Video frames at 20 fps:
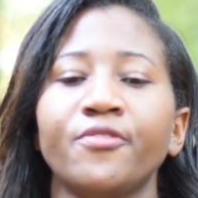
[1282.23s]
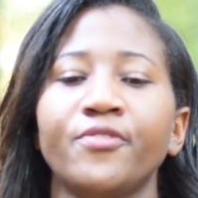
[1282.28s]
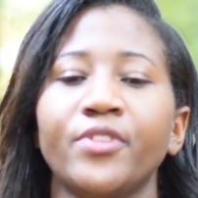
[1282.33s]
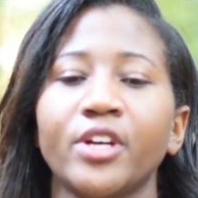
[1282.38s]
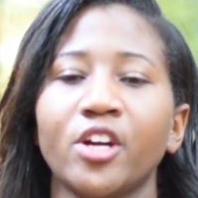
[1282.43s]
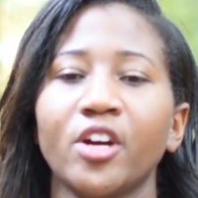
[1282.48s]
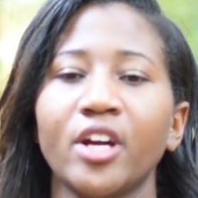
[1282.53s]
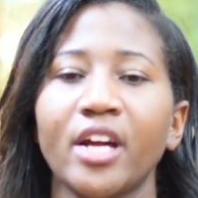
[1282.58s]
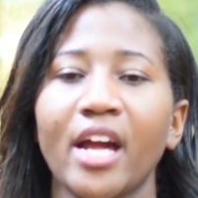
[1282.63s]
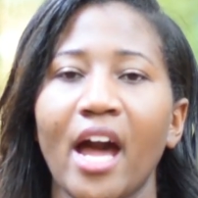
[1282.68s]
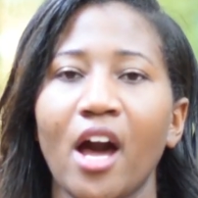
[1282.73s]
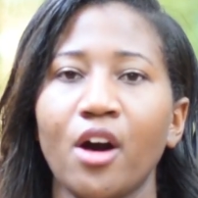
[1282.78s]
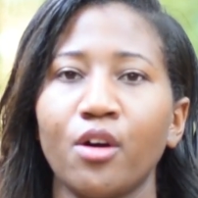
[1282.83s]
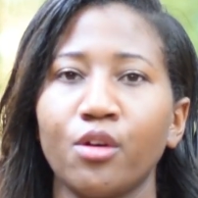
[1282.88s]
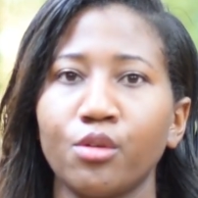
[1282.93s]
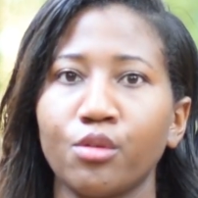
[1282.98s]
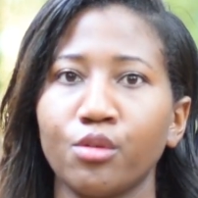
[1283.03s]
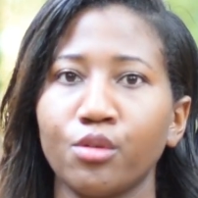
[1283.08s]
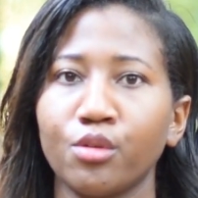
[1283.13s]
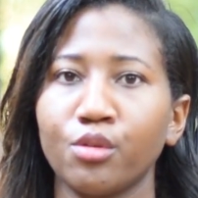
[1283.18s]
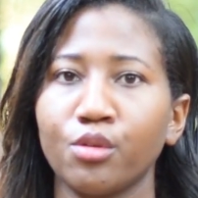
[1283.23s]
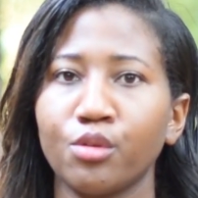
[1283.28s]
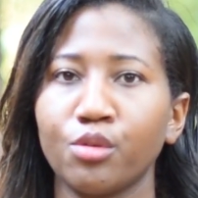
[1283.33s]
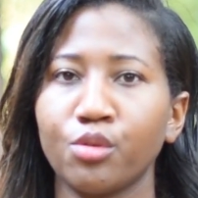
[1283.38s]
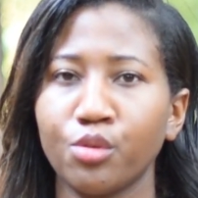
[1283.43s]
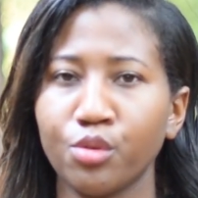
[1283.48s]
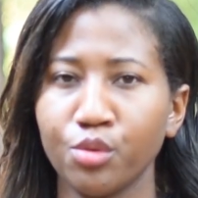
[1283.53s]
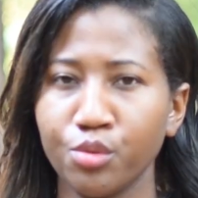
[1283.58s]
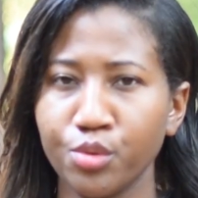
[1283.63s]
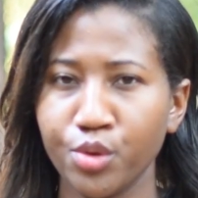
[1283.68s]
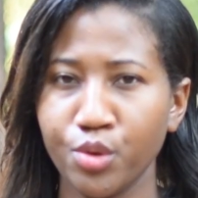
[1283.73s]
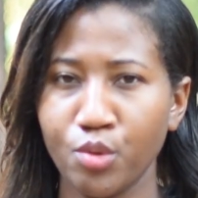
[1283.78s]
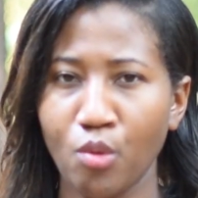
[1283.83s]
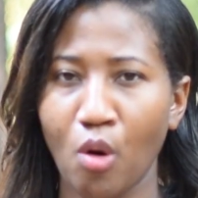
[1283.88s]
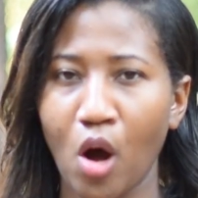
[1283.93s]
figuring out who you